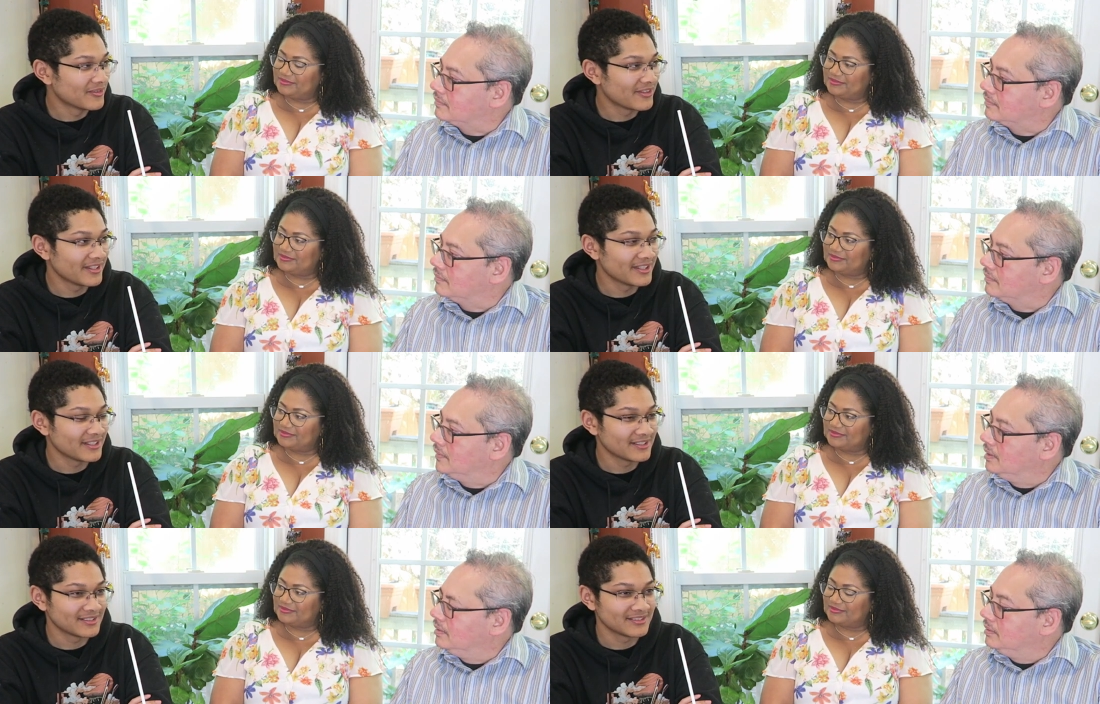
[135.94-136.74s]
Speaker 1: own thing,
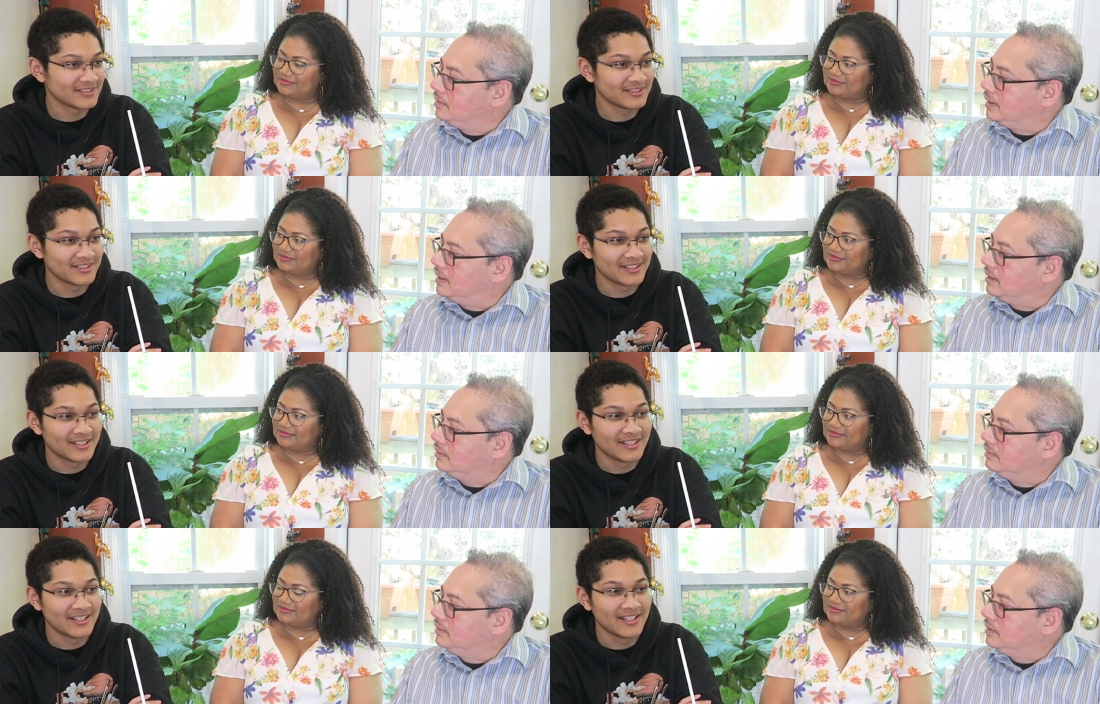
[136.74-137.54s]
and yeah,
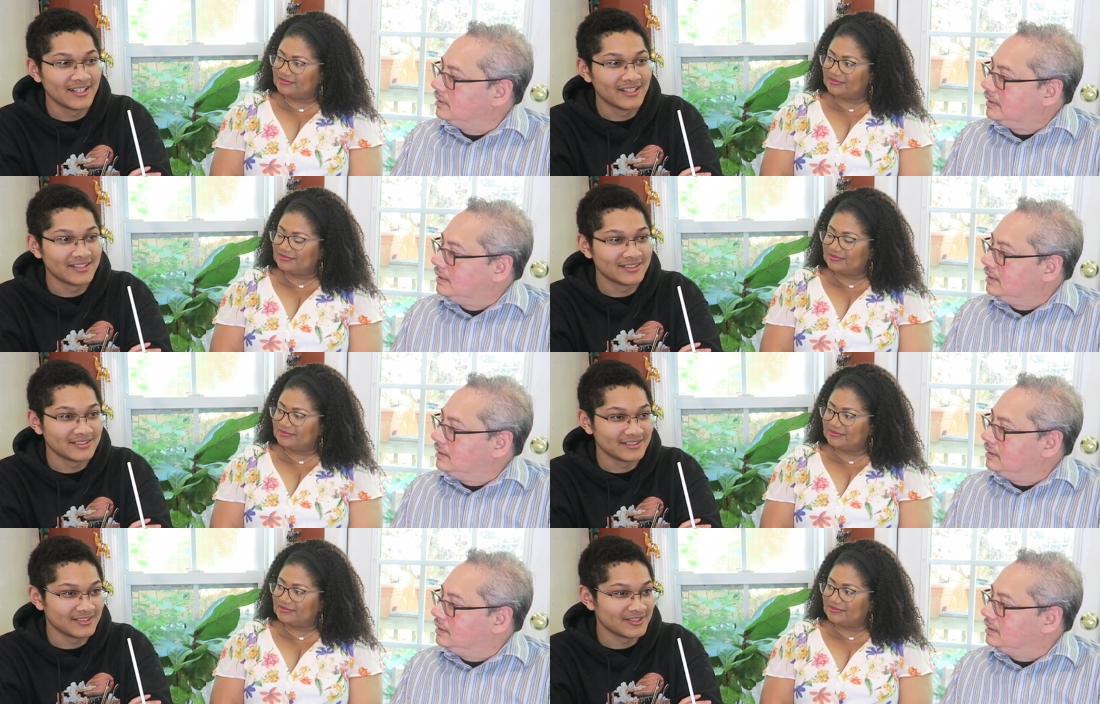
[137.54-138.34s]

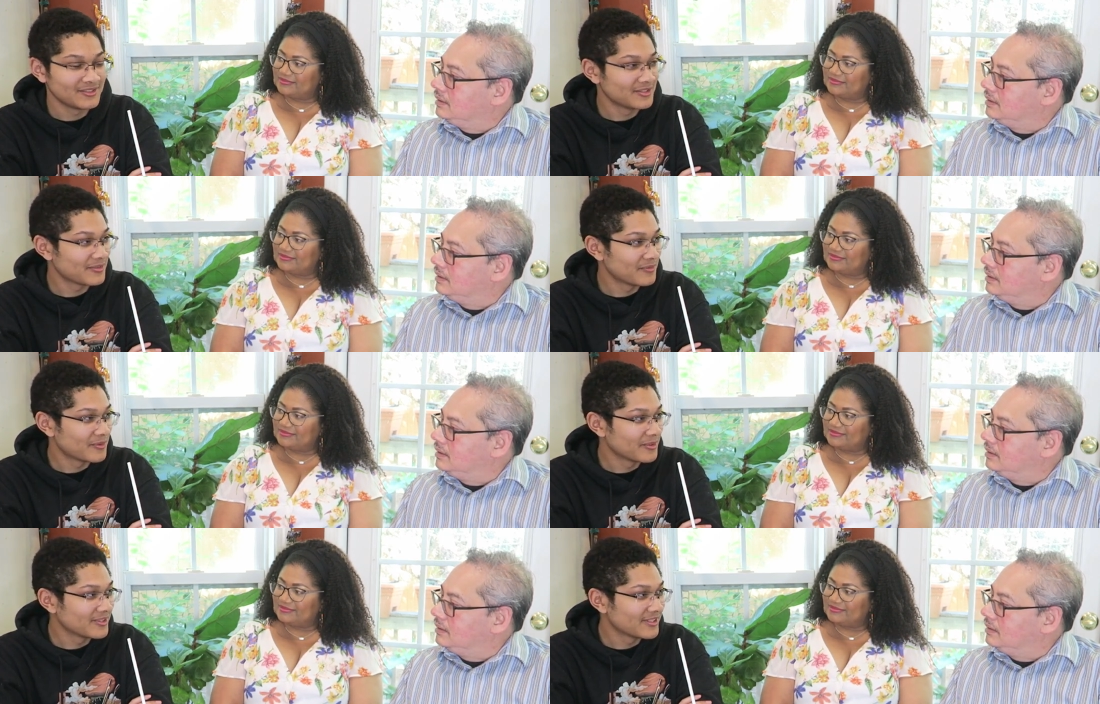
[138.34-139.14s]
Speaker 2: you know, looking
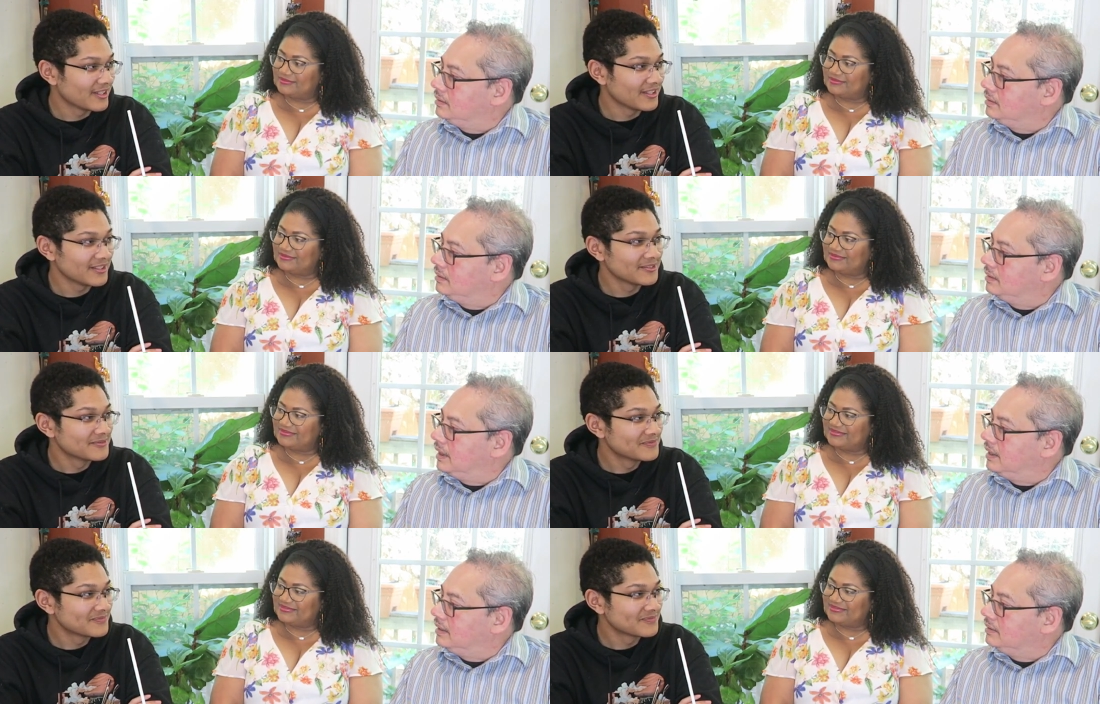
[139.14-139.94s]
forward to that.
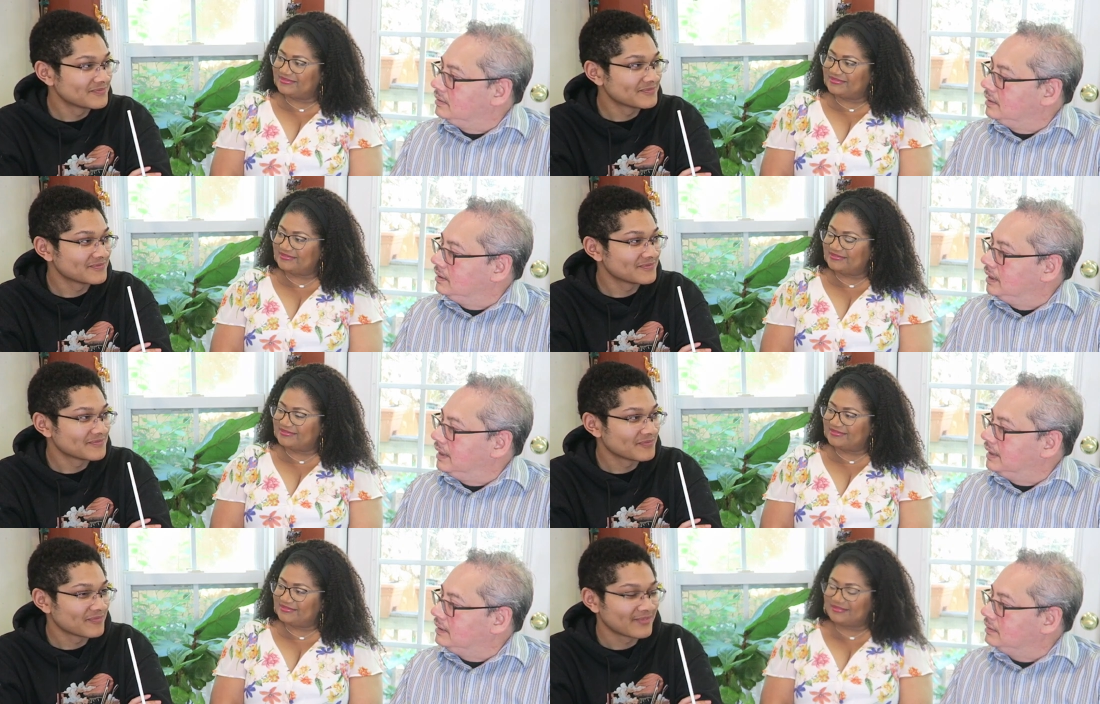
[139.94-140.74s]
Speaker 1: Yeah,
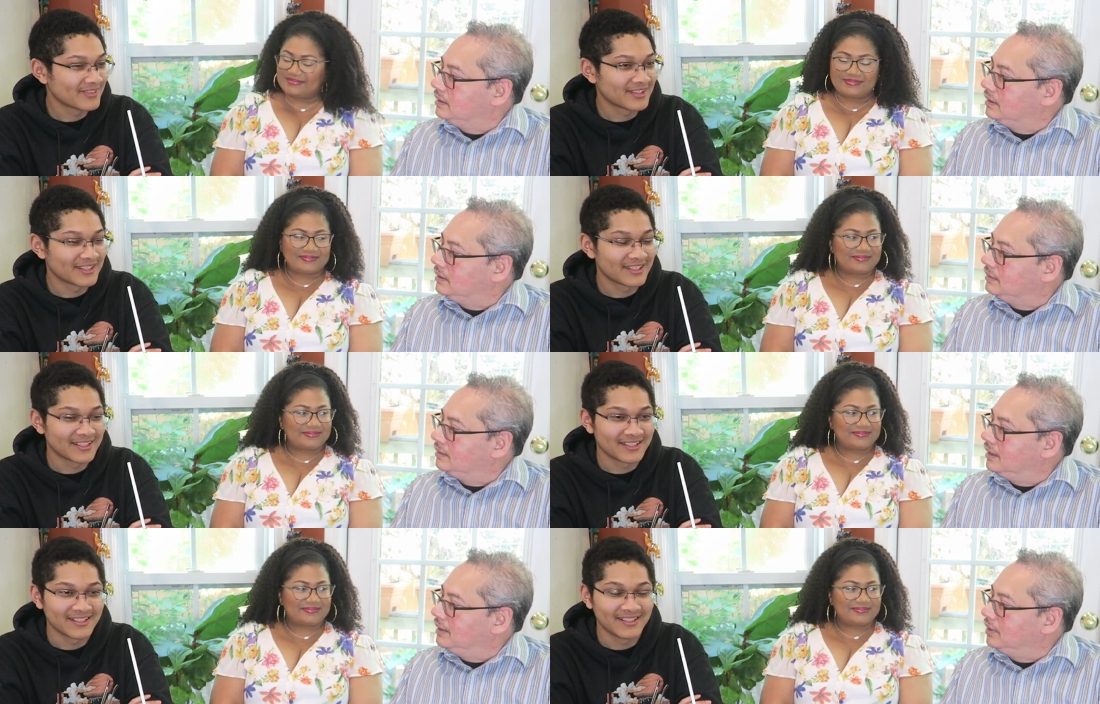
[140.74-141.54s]
and uh,
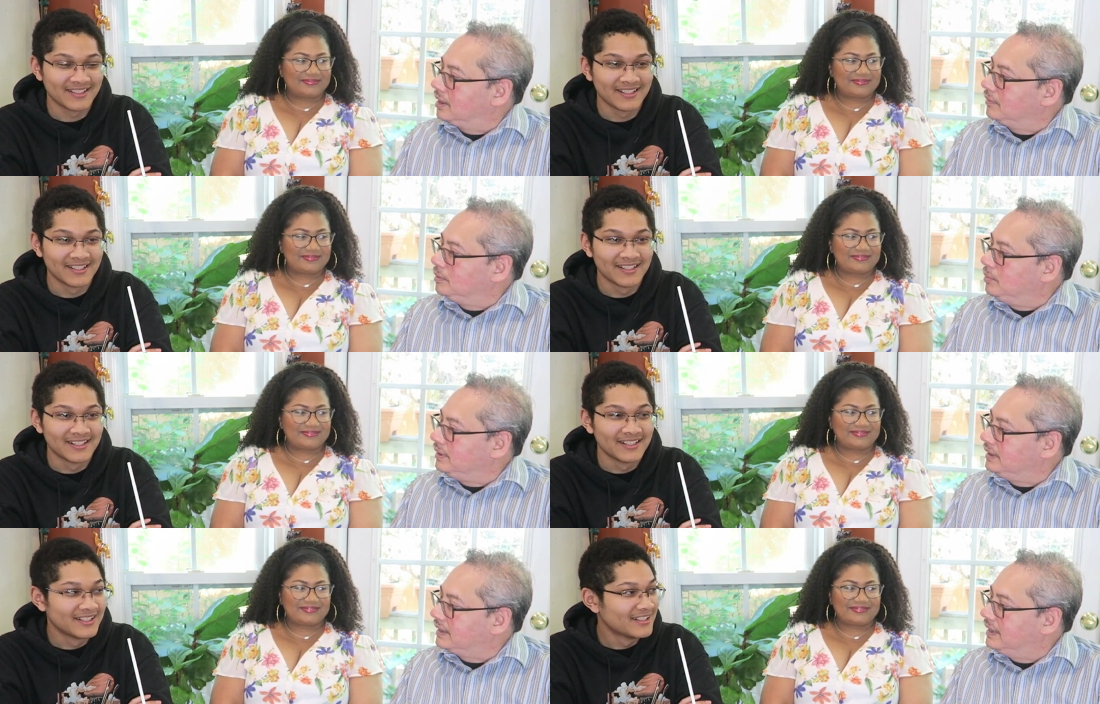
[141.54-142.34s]
and you're comfortable
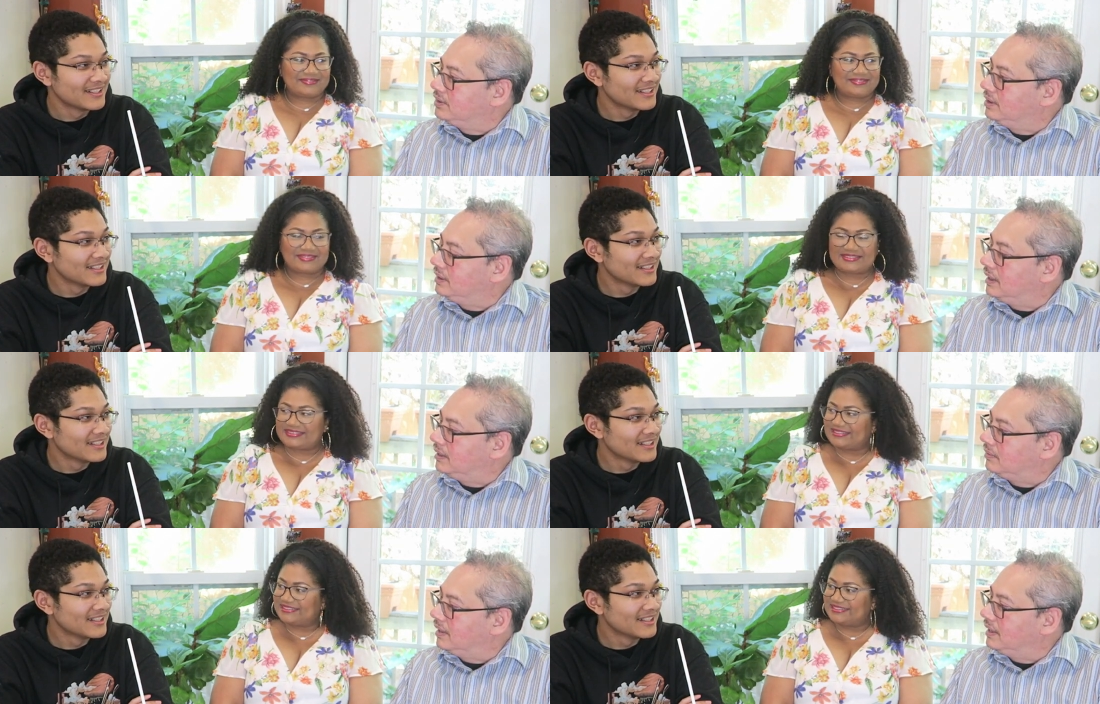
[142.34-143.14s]
in the kitchen
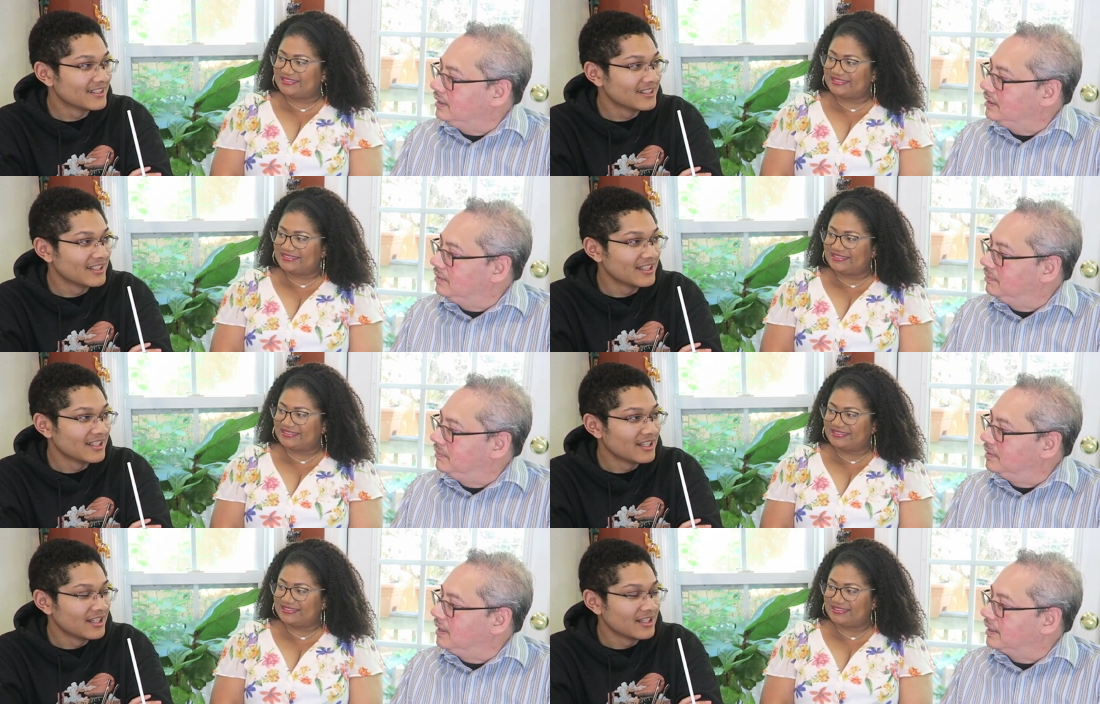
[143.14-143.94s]
now, right? You
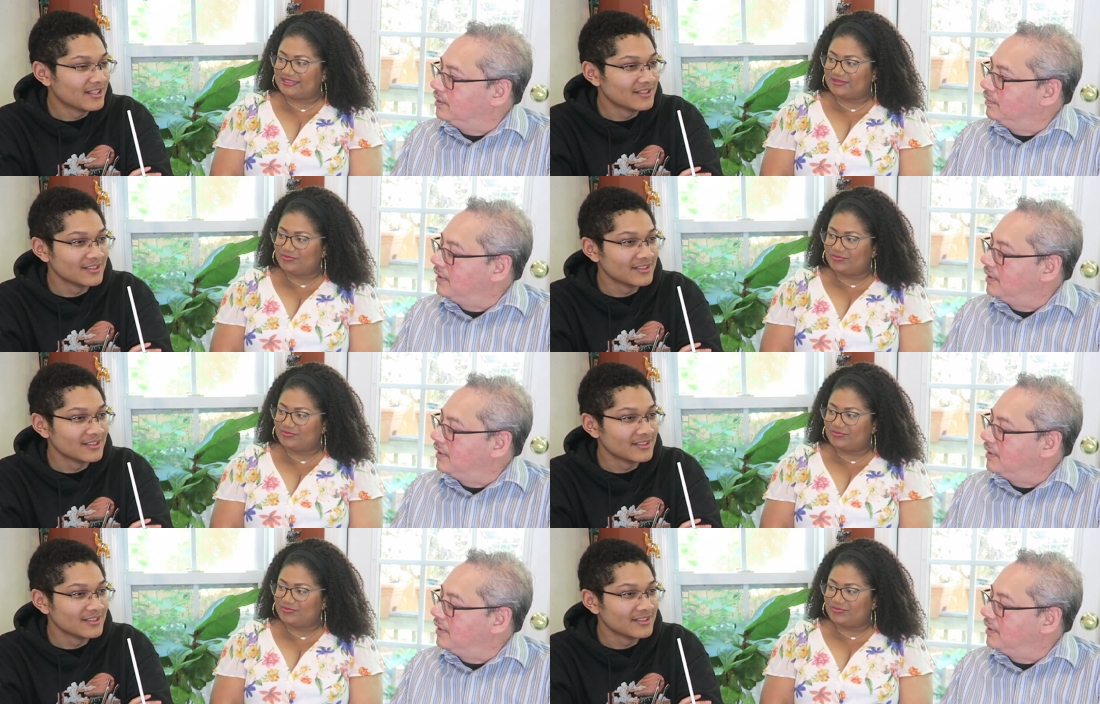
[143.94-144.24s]
feel like